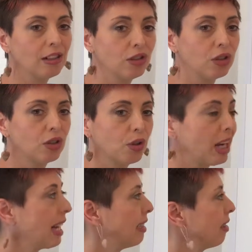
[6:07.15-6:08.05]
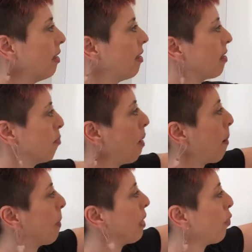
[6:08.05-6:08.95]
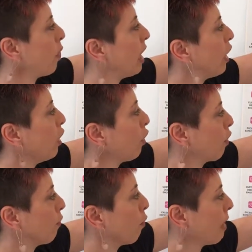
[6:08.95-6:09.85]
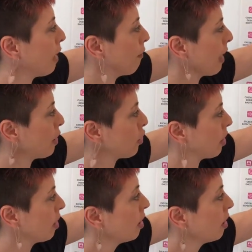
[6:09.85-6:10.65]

to create this map and really look for innovation.